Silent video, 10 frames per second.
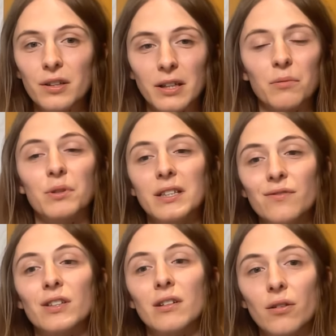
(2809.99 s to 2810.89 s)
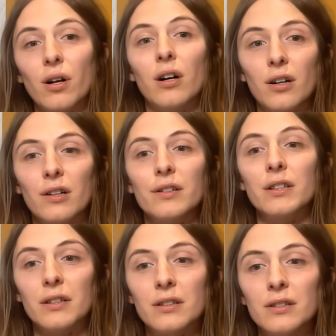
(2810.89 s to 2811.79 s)
it was even a lot harder,
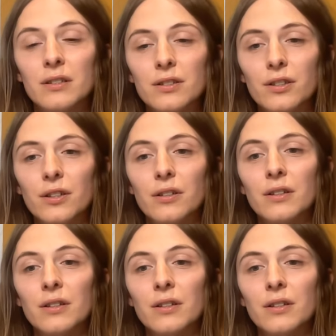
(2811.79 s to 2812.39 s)
you know.